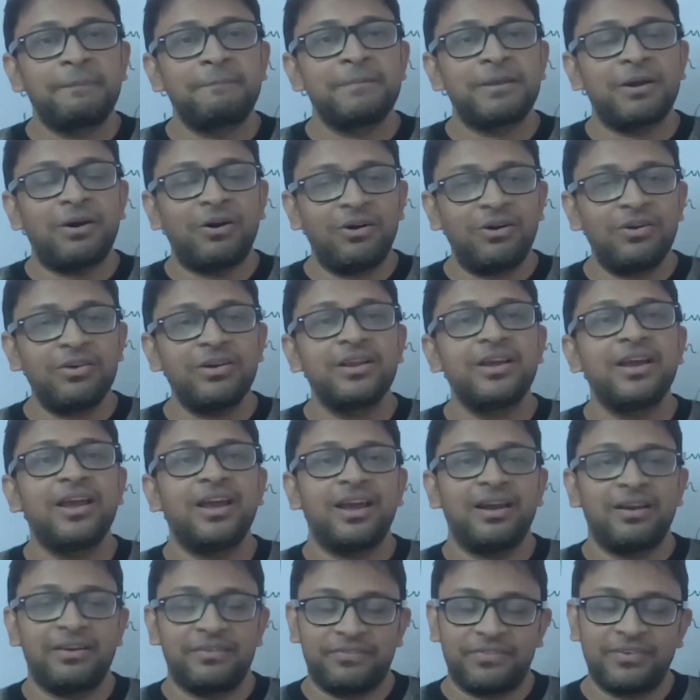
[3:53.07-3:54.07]
or
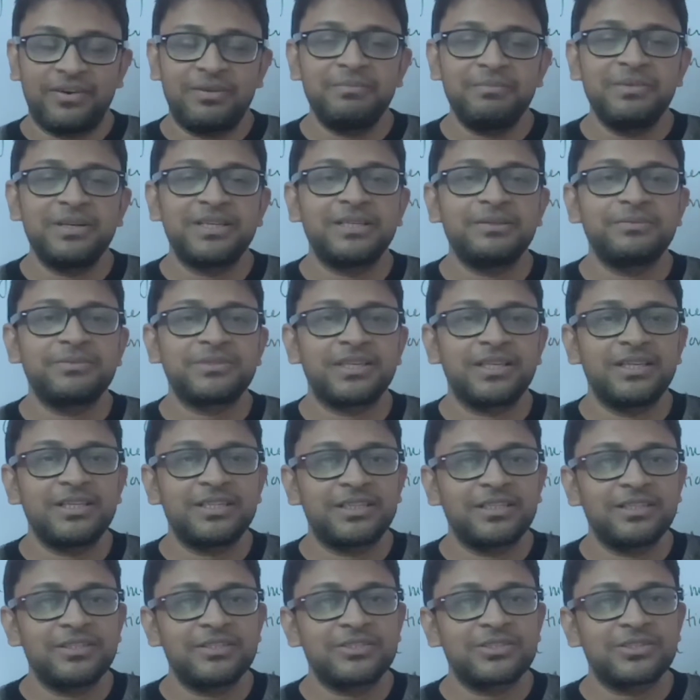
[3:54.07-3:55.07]
affirmative
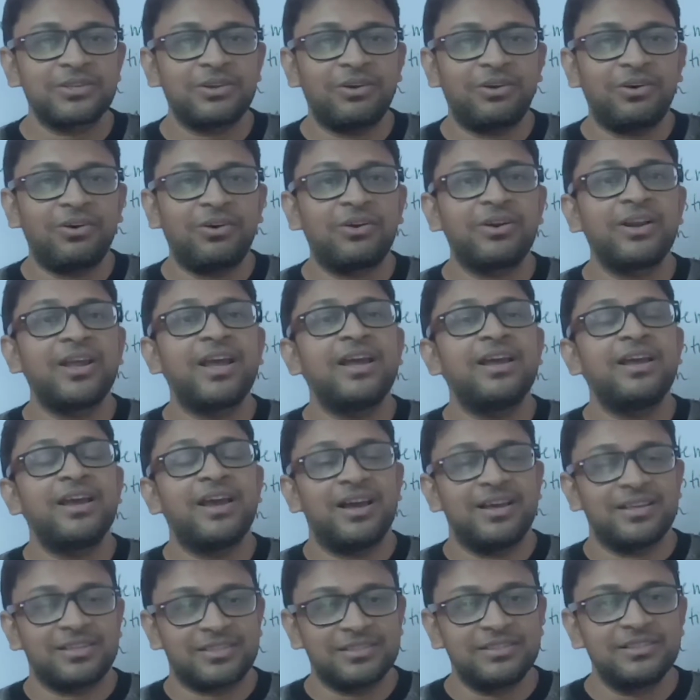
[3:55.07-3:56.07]
sentence or
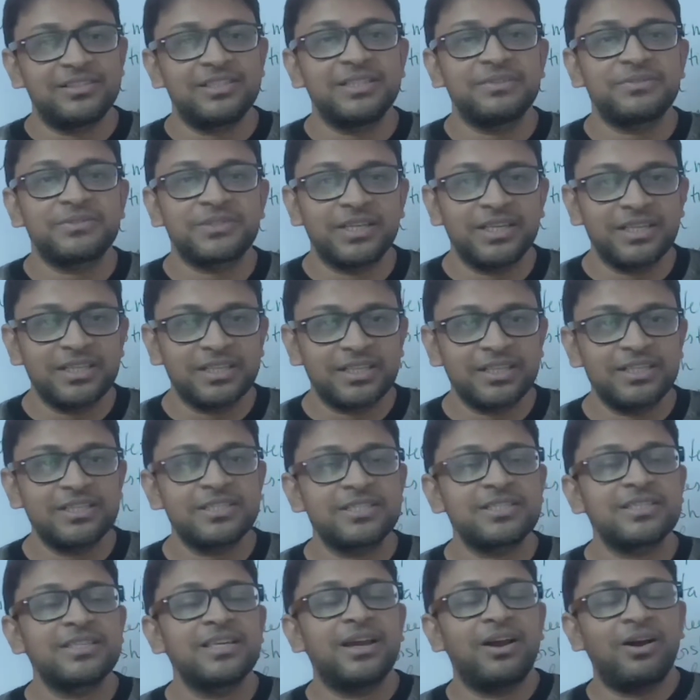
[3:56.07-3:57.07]
assertive
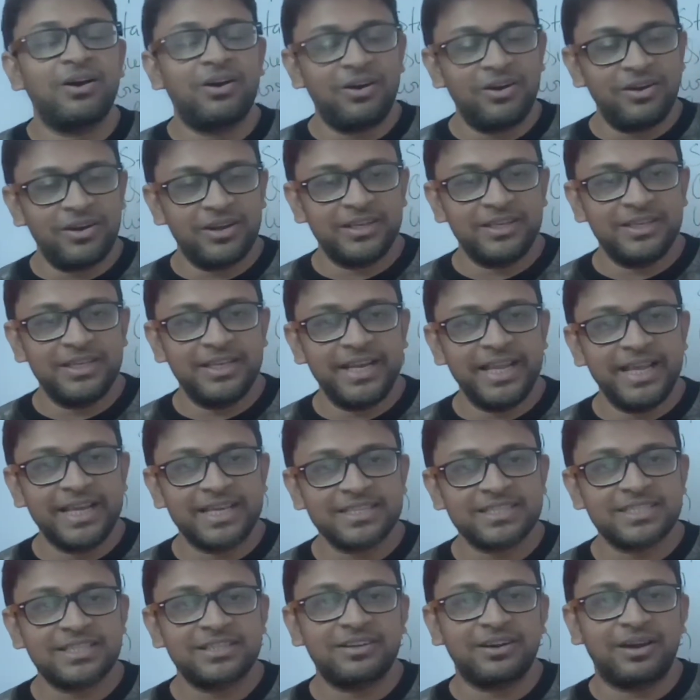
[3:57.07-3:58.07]
sentence, or
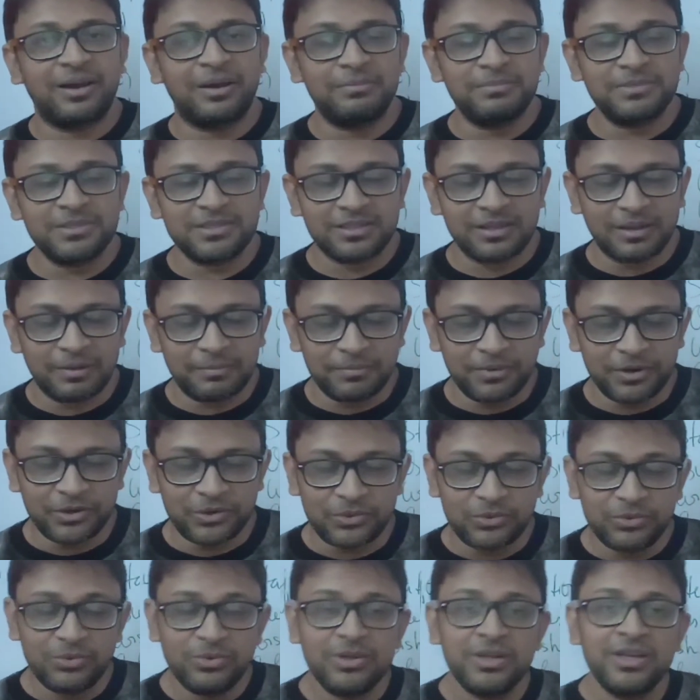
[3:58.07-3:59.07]
next comes number
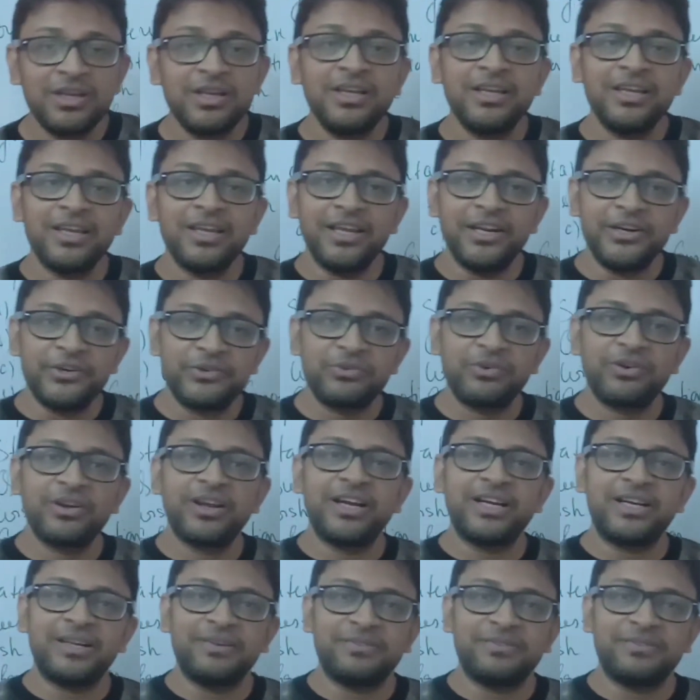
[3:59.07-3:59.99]
2, interrogative